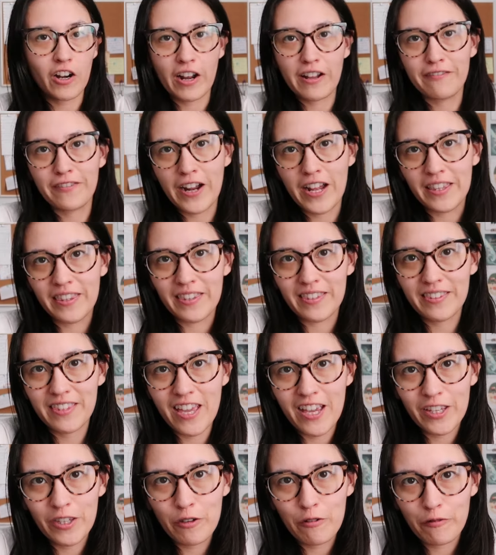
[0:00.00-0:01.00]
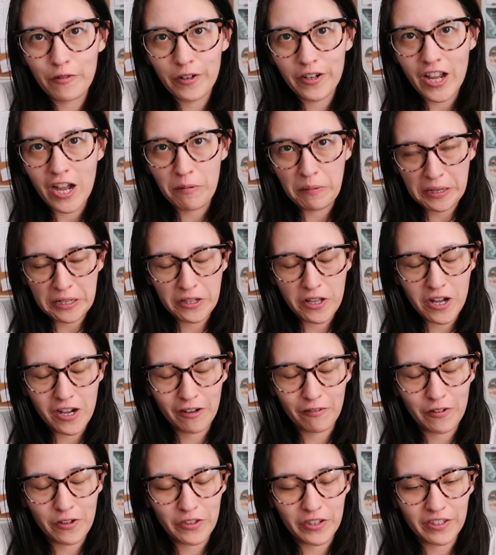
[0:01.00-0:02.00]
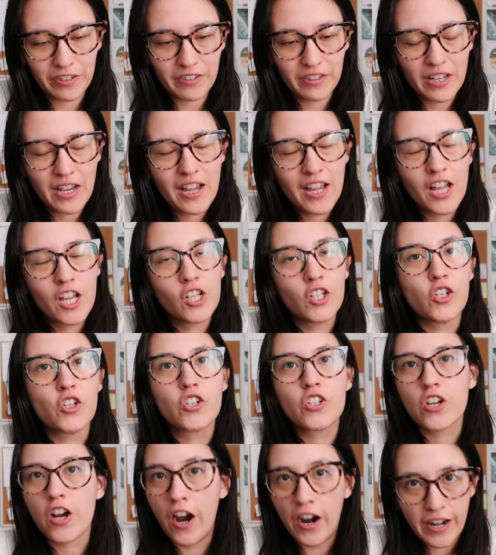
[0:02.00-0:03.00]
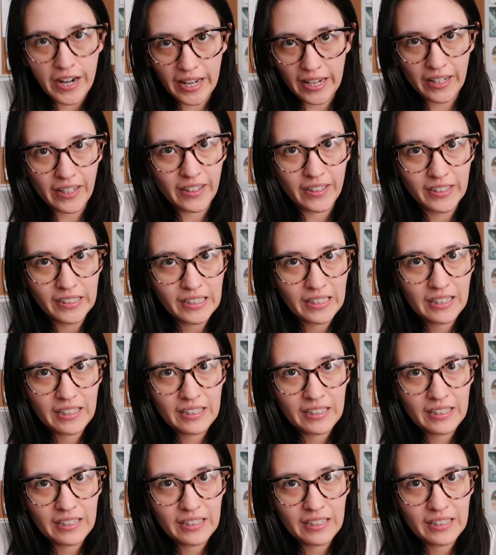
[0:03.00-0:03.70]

All right, friends, thank you for coming along for this journey.